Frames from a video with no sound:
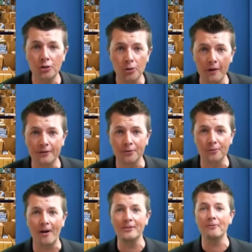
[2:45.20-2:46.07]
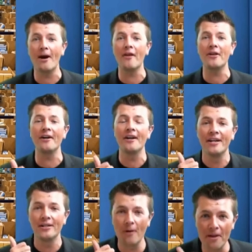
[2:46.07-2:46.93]
two choices, right? You
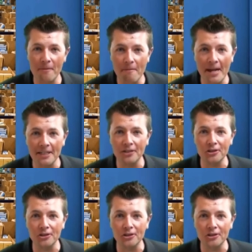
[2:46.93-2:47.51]
either make